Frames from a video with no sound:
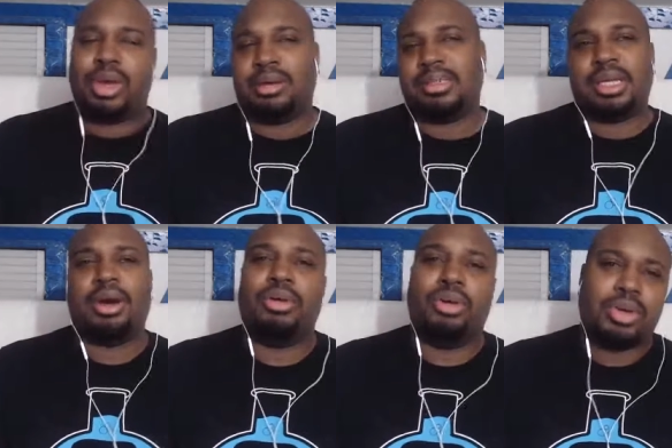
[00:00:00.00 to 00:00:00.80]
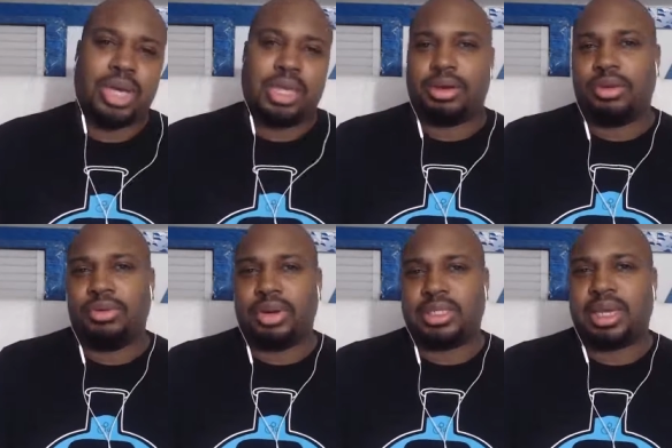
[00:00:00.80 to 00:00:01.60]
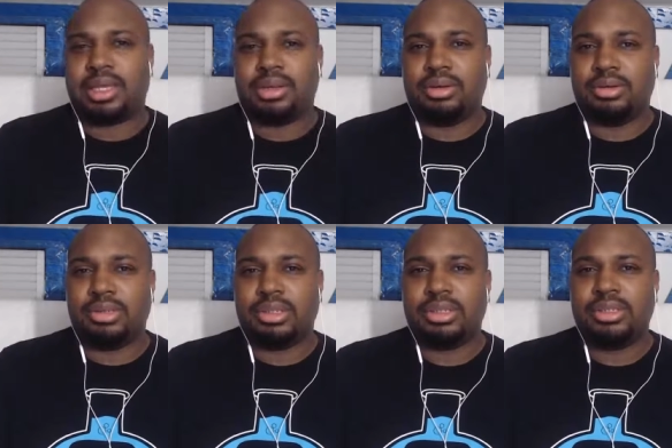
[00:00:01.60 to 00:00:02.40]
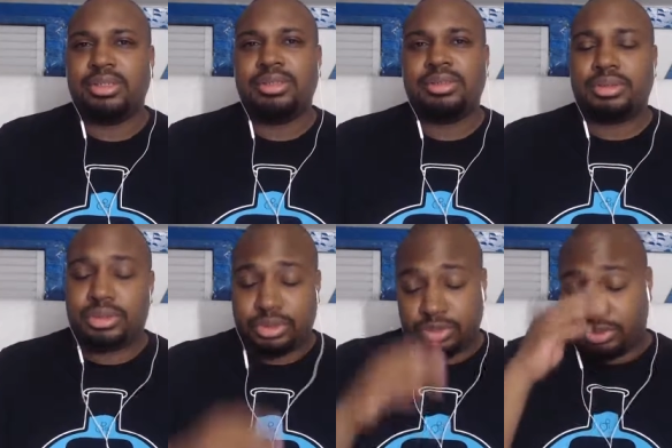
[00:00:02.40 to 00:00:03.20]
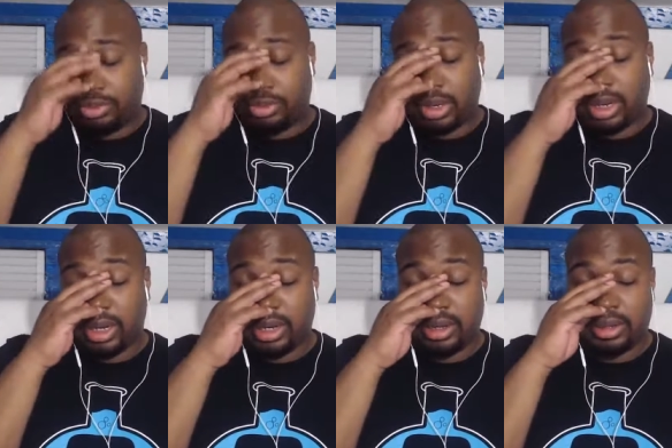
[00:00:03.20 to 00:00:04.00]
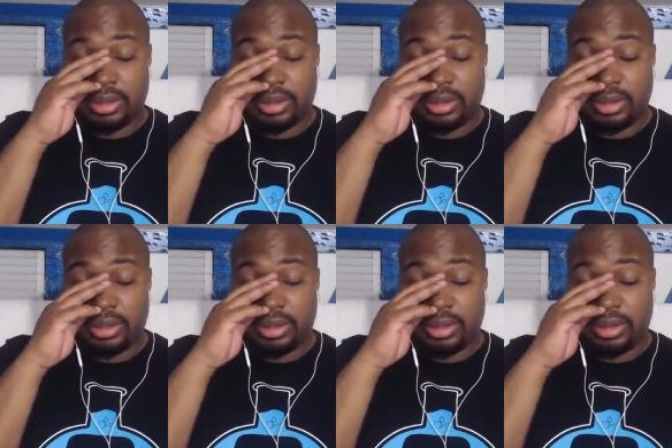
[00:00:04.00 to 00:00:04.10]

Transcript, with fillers: I was like, oh, okay, they're going to take those to uh,